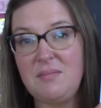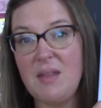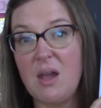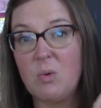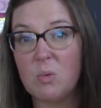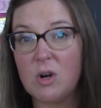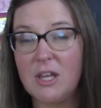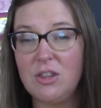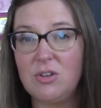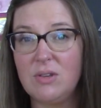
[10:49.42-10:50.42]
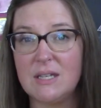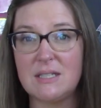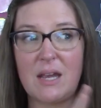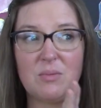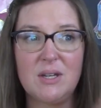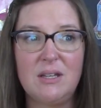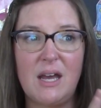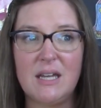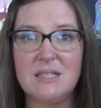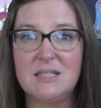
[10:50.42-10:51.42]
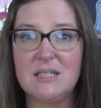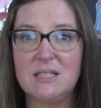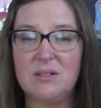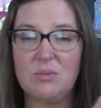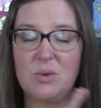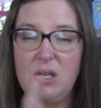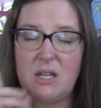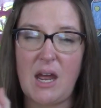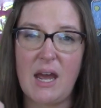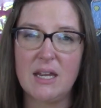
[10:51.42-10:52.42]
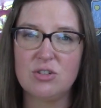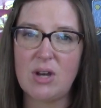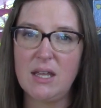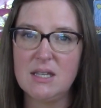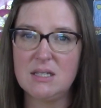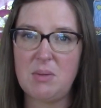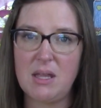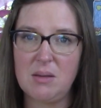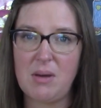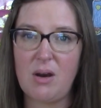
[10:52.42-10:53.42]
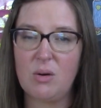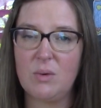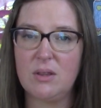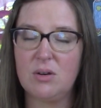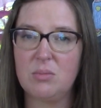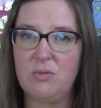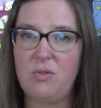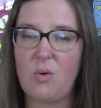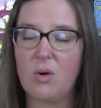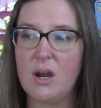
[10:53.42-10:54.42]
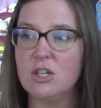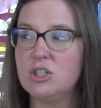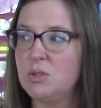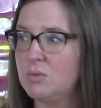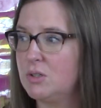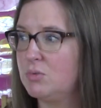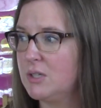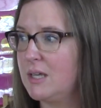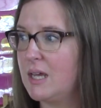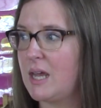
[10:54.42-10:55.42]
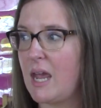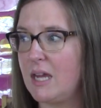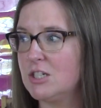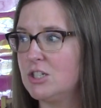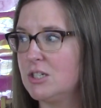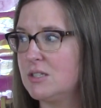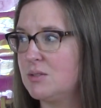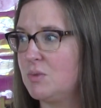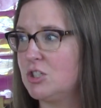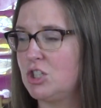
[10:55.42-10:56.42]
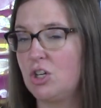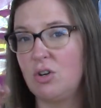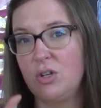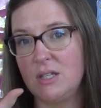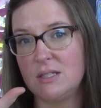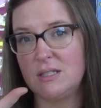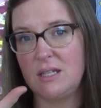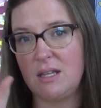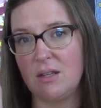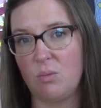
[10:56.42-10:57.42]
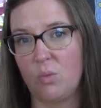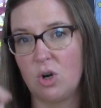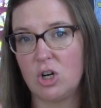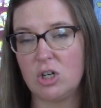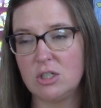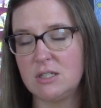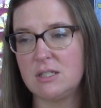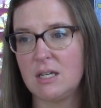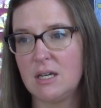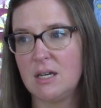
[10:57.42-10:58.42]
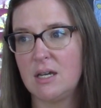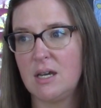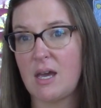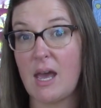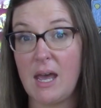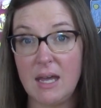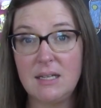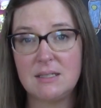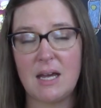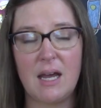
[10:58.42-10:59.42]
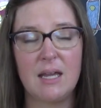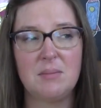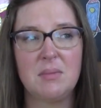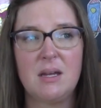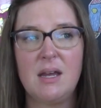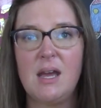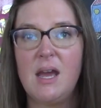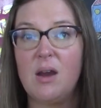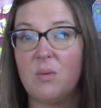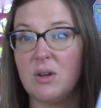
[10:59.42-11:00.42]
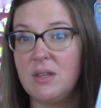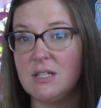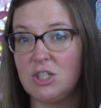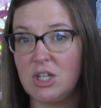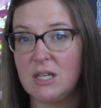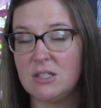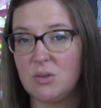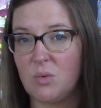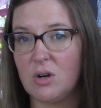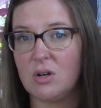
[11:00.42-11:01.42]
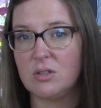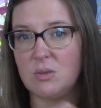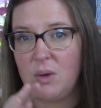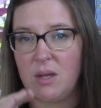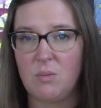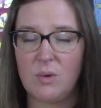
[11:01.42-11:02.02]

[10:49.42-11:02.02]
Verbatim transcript: and we're working through this. I realized we I had tried the spelling power with her before and she would really get anxious when she couldn't see the words ahead of time. Where this she gets the words and we can